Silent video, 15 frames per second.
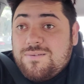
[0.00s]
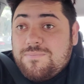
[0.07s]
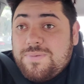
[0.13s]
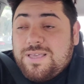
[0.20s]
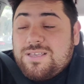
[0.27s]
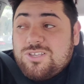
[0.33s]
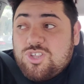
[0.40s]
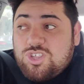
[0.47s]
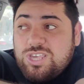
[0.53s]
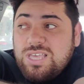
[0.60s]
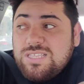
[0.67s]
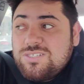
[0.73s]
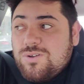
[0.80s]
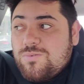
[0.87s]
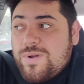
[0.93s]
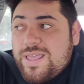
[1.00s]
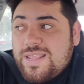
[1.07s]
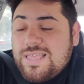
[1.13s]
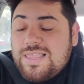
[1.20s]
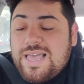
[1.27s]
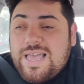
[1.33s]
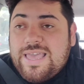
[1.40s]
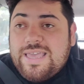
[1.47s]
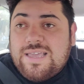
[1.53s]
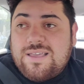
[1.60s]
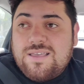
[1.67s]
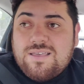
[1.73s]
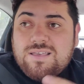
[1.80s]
because she is already like